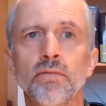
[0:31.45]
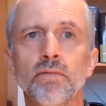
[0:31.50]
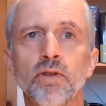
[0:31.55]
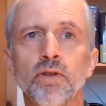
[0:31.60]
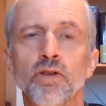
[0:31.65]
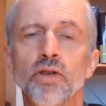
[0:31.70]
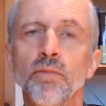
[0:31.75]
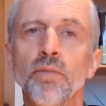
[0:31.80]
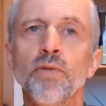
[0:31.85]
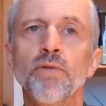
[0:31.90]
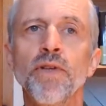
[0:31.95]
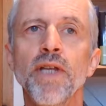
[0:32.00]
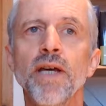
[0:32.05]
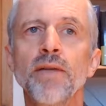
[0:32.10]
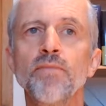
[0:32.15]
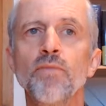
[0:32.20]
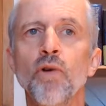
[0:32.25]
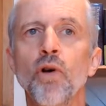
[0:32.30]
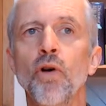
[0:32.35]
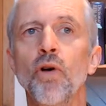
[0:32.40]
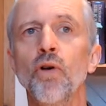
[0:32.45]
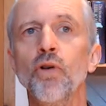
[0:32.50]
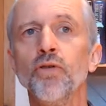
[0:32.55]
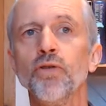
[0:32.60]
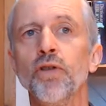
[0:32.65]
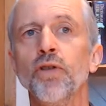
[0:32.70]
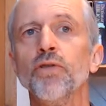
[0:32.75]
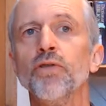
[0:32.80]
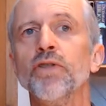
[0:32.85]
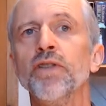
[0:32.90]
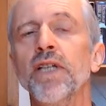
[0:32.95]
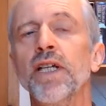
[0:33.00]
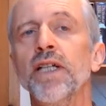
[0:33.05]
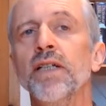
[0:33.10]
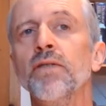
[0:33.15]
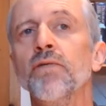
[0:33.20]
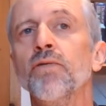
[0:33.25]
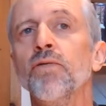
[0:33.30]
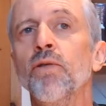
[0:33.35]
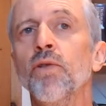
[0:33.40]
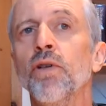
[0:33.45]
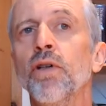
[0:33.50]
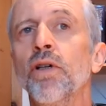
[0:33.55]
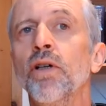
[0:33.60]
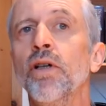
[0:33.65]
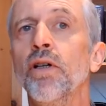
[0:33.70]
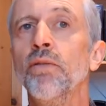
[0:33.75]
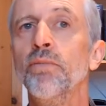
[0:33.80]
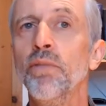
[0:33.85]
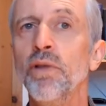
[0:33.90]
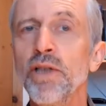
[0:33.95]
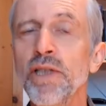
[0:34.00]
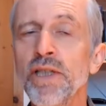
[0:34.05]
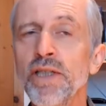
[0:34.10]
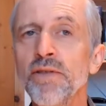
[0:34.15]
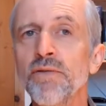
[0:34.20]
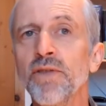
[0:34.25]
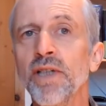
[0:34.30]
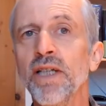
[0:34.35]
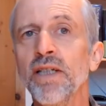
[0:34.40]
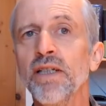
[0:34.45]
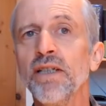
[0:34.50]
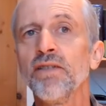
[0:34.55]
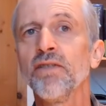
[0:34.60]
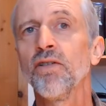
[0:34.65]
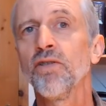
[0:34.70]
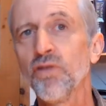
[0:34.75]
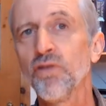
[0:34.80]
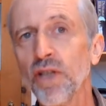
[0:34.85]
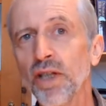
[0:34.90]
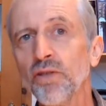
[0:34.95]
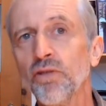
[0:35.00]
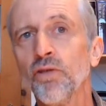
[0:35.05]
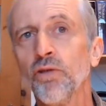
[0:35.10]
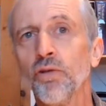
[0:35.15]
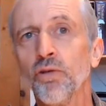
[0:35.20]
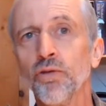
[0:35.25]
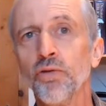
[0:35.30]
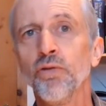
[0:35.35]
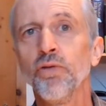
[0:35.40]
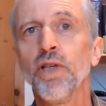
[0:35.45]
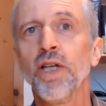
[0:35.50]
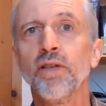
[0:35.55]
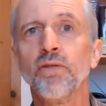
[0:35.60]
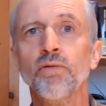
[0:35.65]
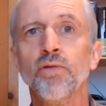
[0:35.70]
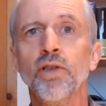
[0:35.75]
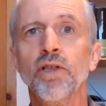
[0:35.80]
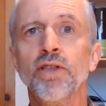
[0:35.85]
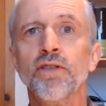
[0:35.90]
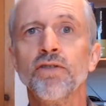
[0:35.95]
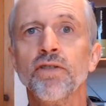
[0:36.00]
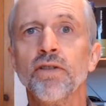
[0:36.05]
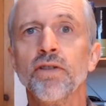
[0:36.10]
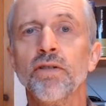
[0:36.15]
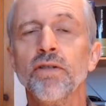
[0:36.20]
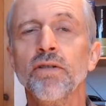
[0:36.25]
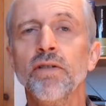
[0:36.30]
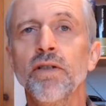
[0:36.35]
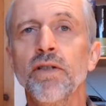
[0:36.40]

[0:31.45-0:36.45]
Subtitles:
Some of them also stand for a belief that is central to that religion.